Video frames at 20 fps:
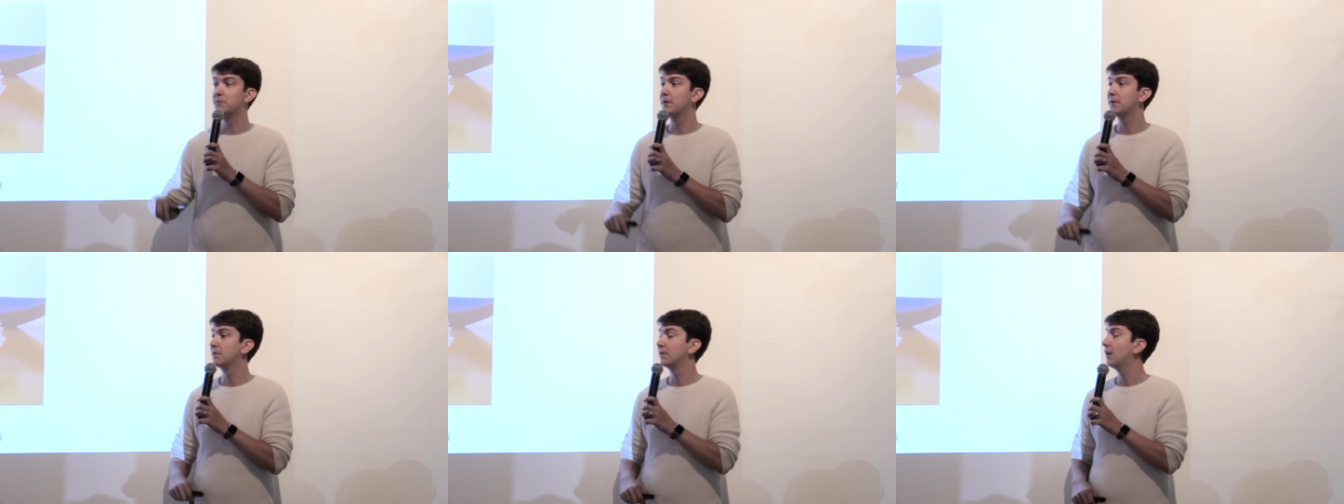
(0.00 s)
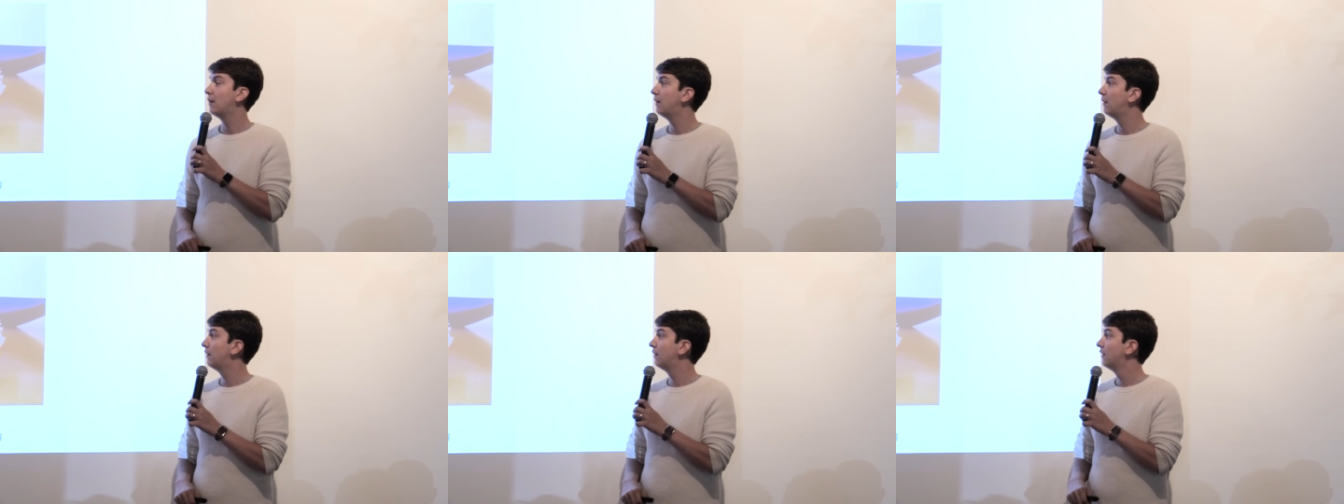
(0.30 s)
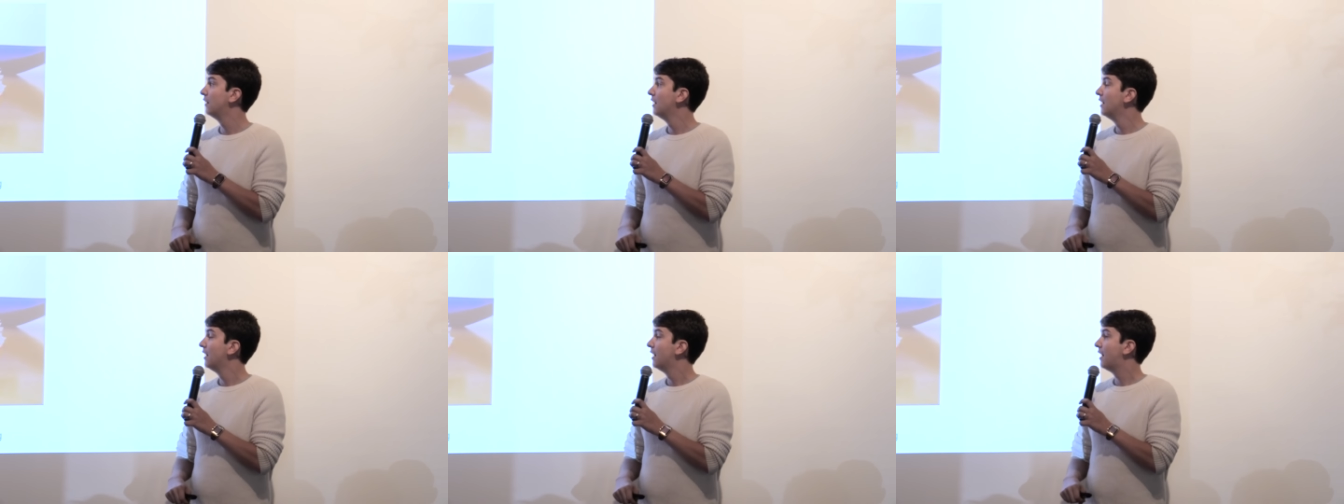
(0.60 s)
We were
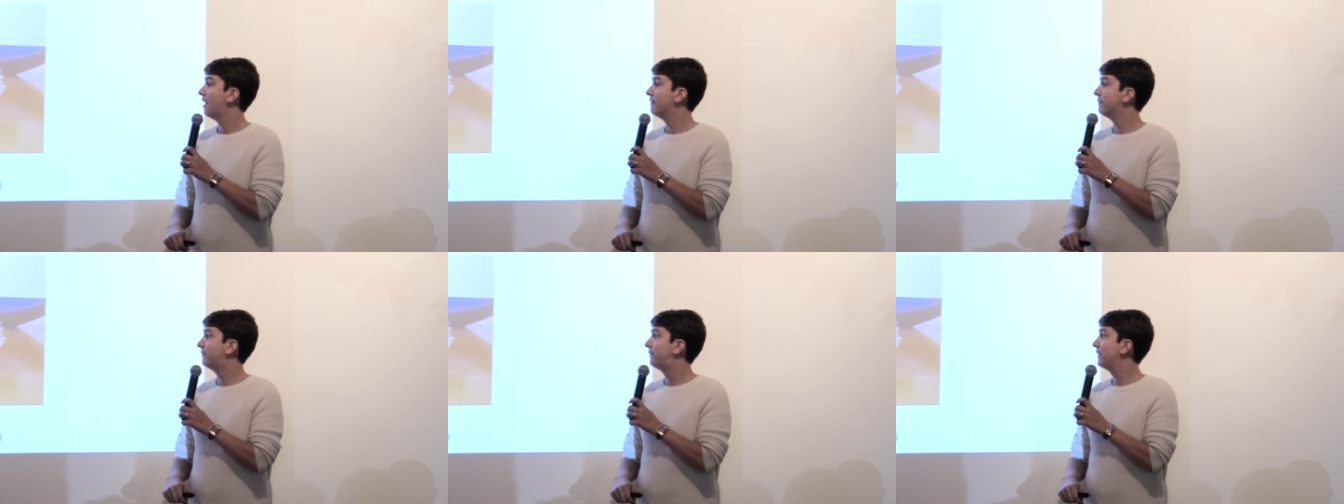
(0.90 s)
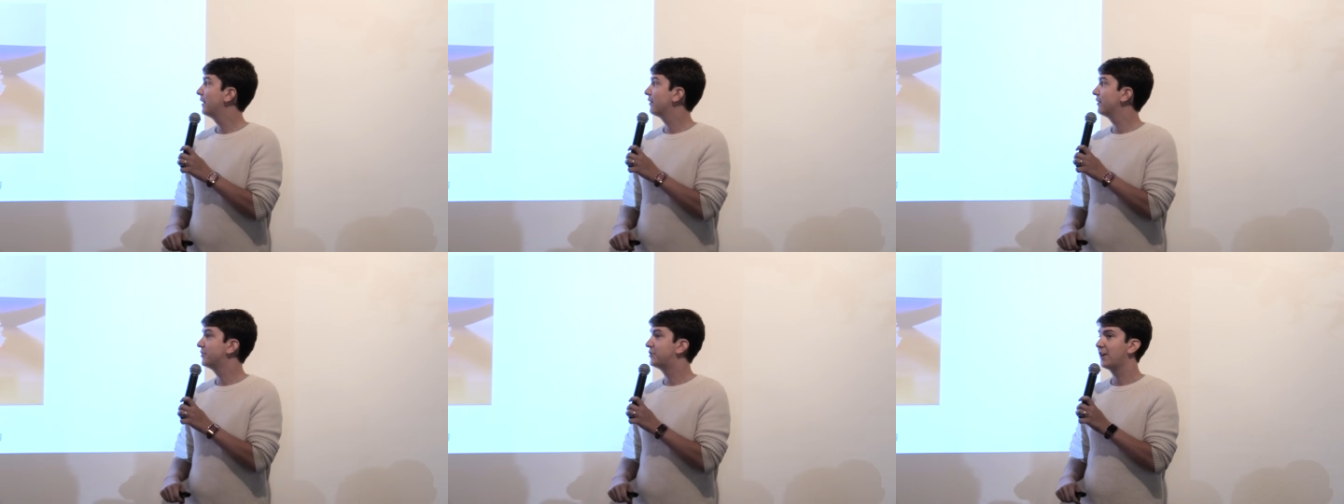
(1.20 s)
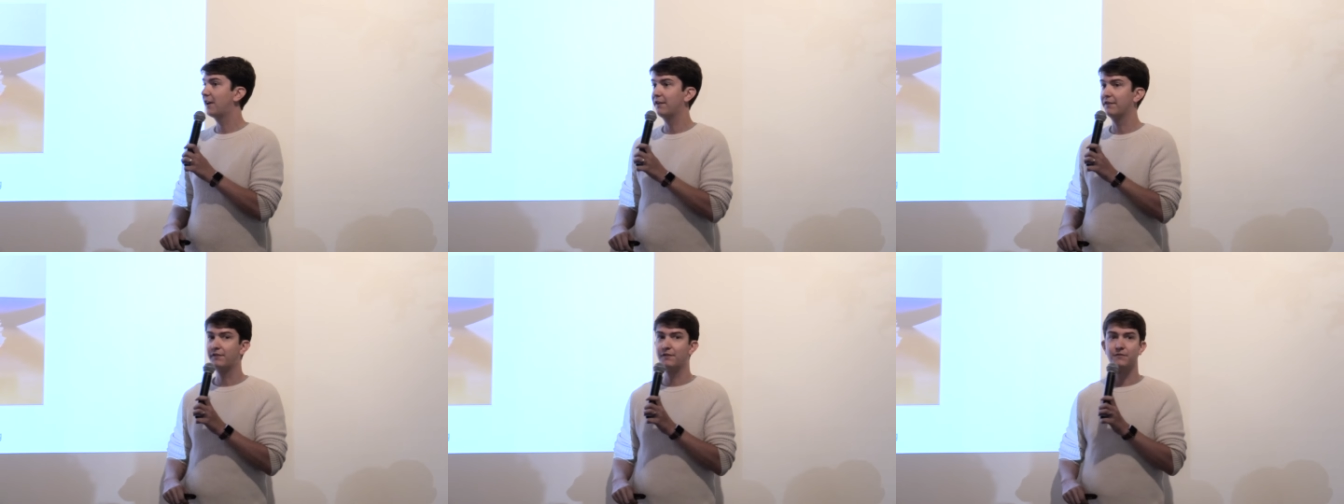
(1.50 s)
all very
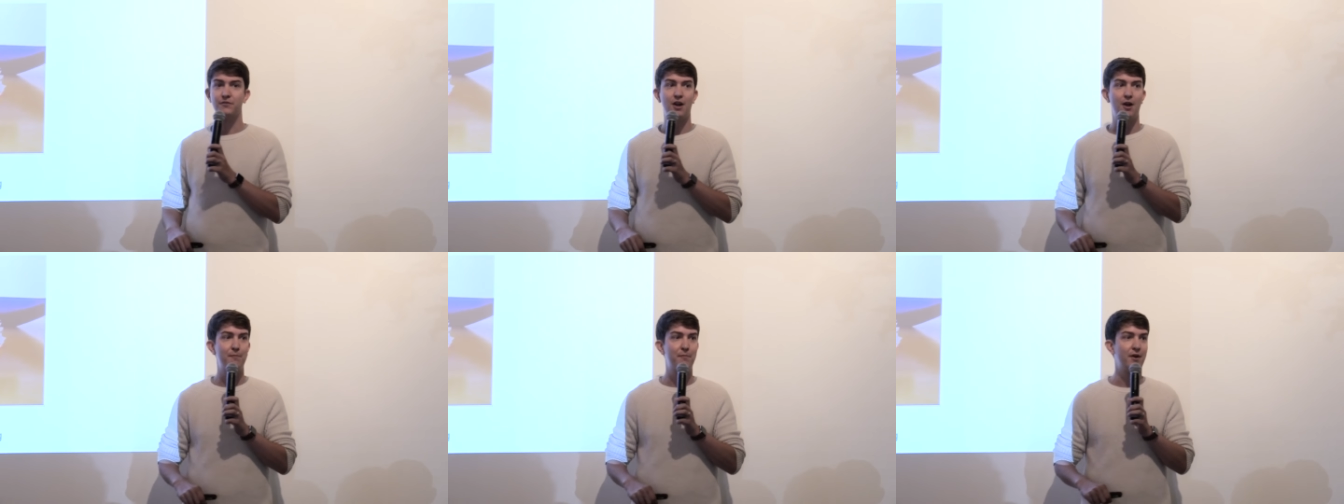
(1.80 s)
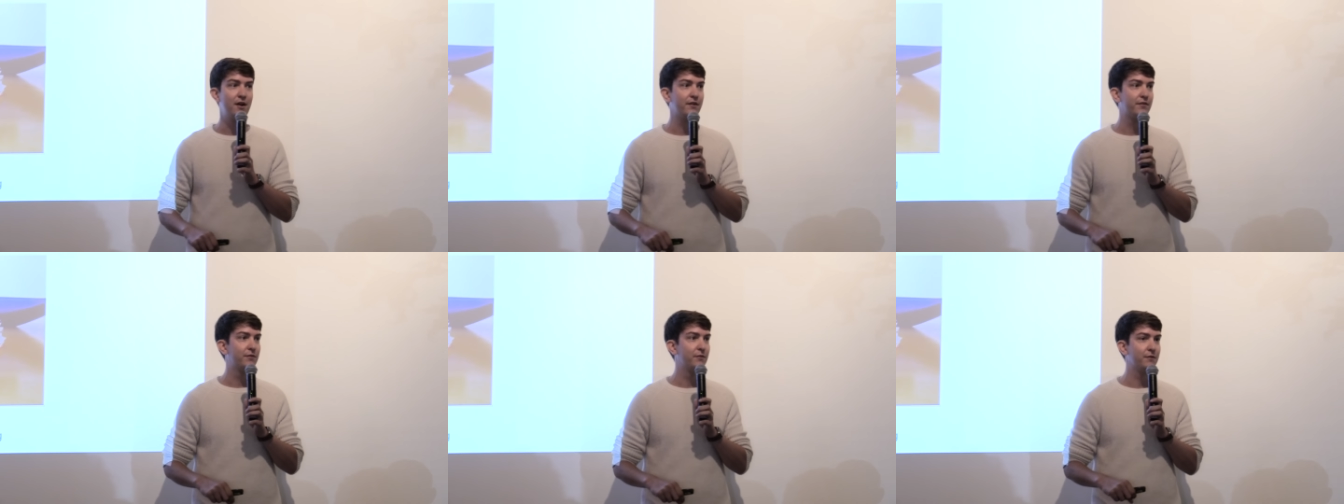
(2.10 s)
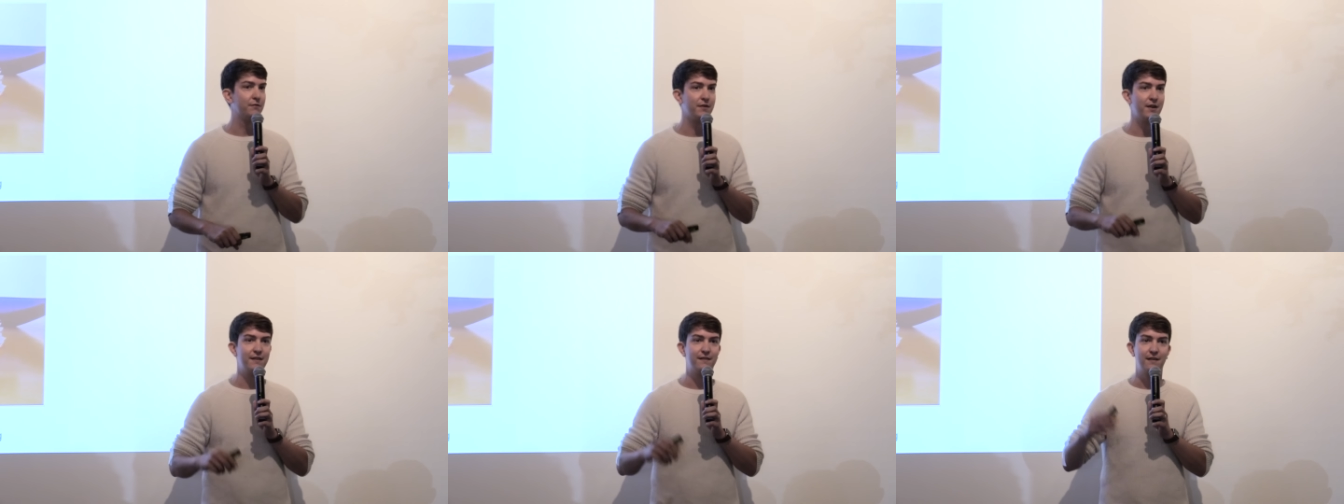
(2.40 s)
jealous of Dropbox, who
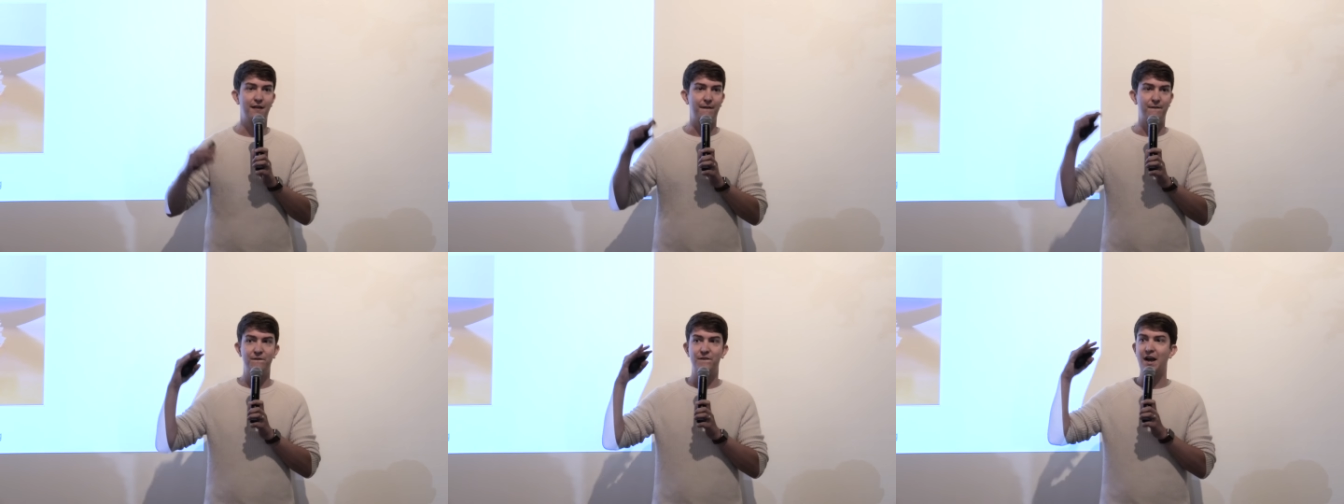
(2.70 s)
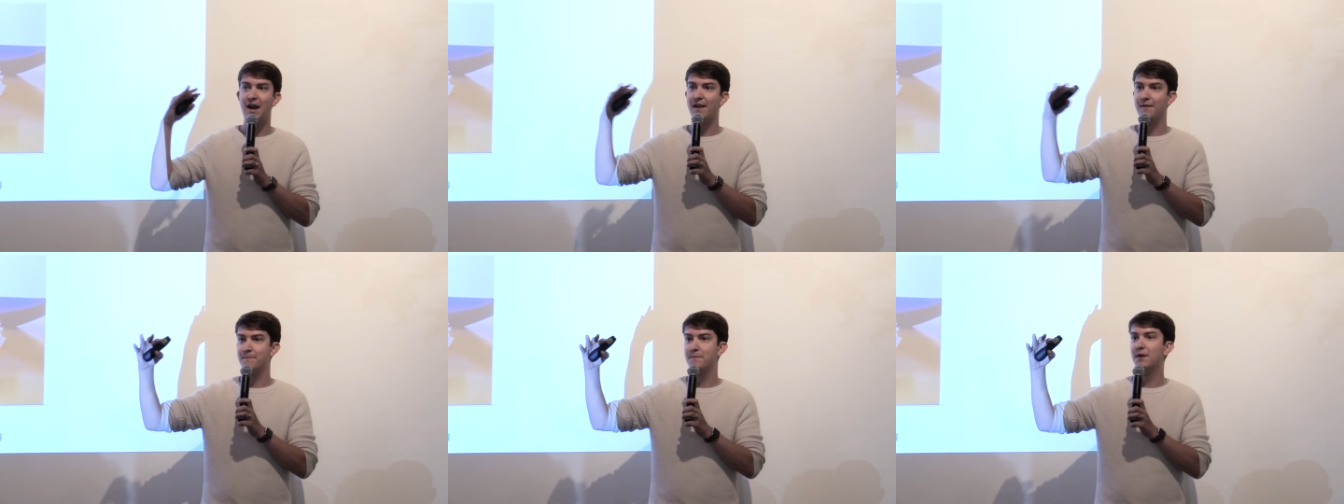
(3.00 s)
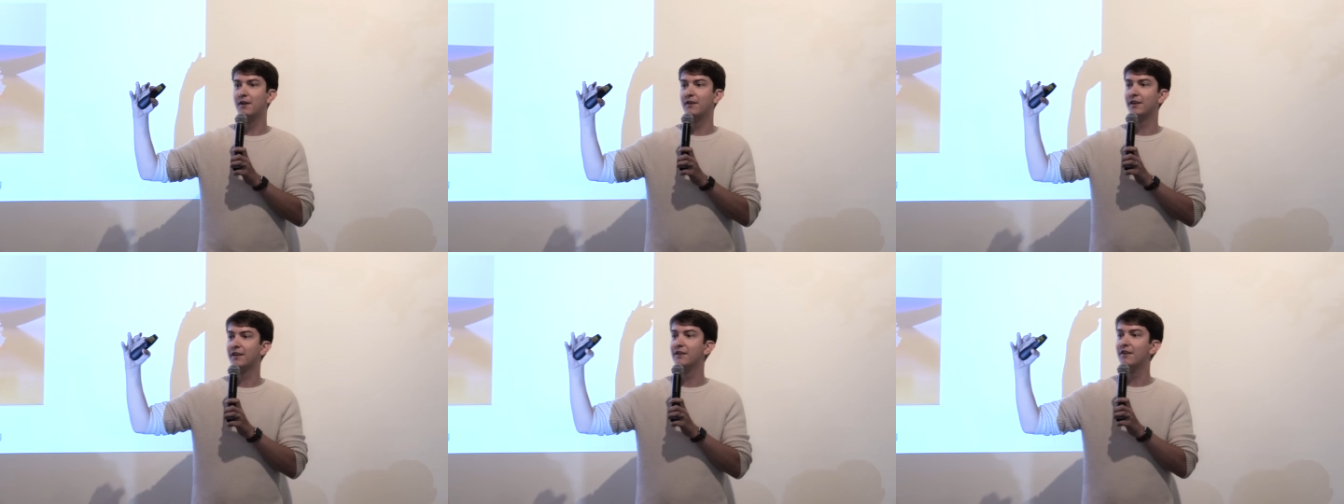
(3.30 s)
had raised at a $5
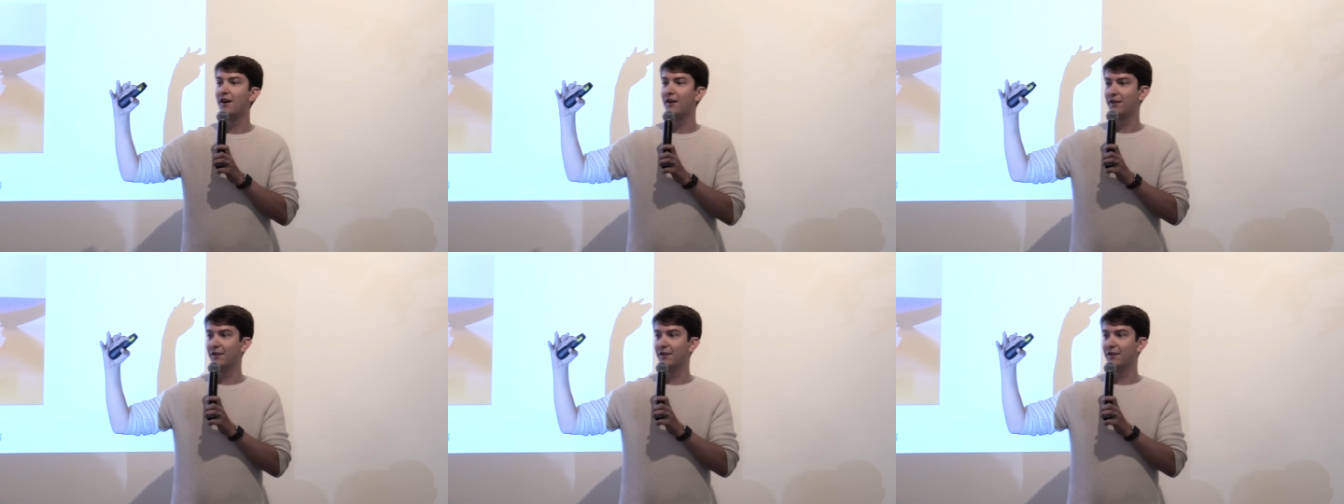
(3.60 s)
million